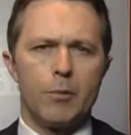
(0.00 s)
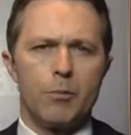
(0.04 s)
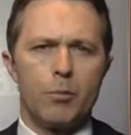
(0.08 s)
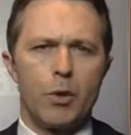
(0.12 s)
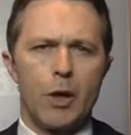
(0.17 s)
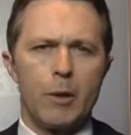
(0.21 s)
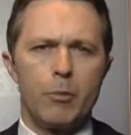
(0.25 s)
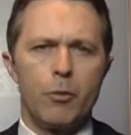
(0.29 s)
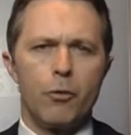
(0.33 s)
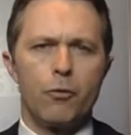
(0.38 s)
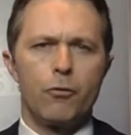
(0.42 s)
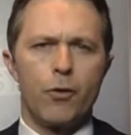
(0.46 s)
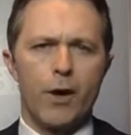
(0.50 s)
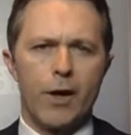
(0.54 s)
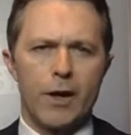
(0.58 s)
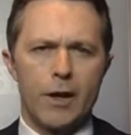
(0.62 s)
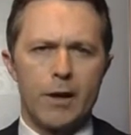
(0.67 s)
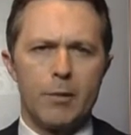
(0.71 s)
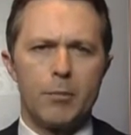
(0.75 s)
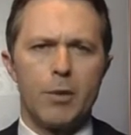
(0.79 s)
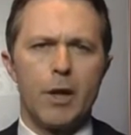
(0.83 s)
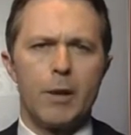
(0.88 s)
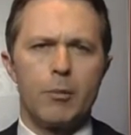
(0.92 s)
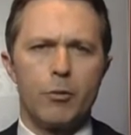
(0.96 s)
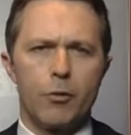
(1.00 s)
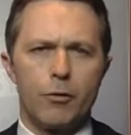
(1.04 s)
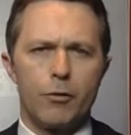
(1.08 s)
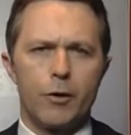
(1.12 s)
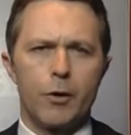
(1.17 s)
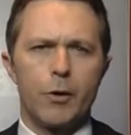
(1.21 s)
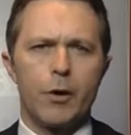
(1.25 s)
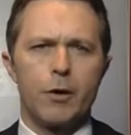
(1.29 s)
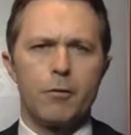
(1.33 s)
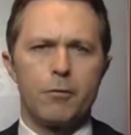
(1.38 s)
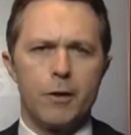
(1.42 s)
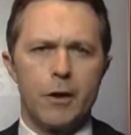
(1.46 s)
people fretting, people
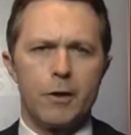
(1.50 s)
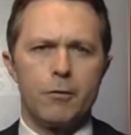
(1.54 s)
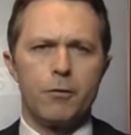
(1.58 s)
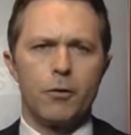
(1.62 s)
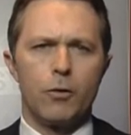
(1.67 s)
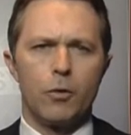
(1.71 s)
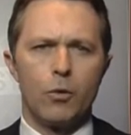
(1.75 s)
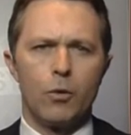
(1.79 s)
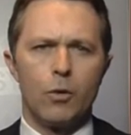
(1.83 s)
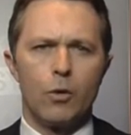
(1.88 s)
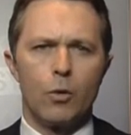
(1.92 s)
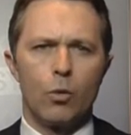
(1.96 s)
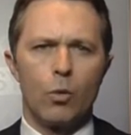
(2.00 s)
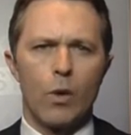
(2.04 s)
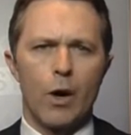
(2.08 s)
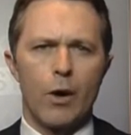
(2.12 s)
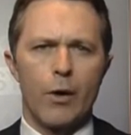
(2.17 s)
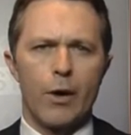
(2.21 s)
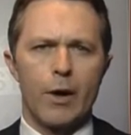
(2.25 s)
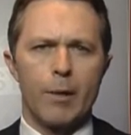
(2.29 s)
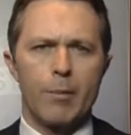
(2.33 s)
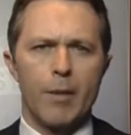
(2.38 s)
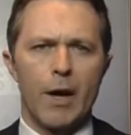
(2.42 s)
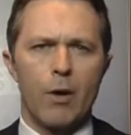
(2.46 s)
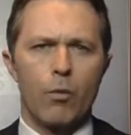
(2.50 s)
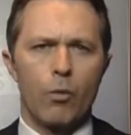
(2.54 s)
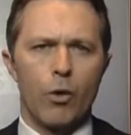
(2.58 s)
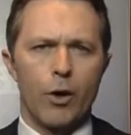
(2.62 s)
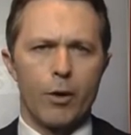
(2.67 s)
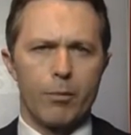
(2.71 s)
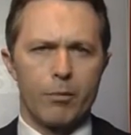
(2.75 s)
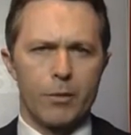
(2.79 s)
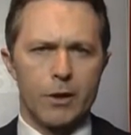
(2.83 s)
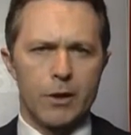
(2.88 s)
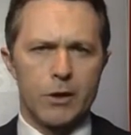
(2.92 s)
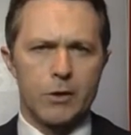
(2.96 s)
very fearful, worried about
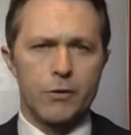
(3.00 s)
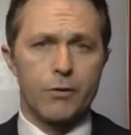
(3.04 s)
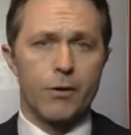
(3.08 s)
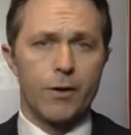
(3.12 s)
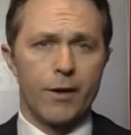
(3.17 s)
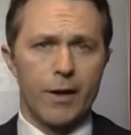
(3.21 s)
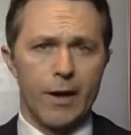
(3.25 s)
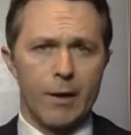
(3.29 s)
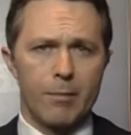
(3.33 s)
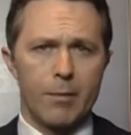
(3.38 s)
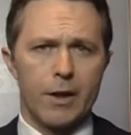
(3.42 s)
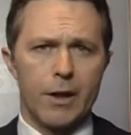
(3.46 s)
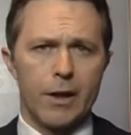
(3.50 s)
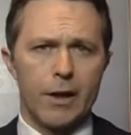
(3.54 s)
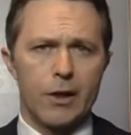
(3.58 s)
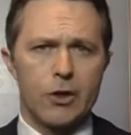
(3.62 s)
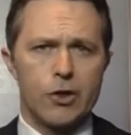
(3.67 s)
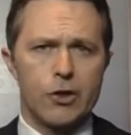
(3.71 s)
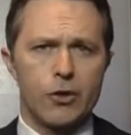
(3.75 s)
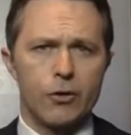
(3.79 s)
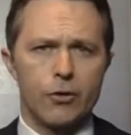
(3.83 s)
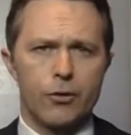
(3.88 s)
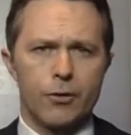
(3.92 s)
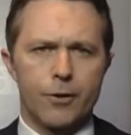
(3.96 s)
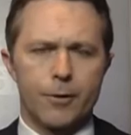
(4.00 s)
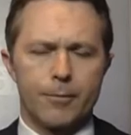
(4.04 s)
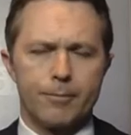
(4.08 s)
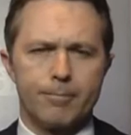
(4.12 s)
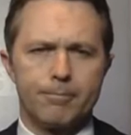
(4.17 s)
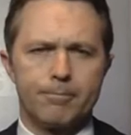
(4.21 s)
what it means for them and their children.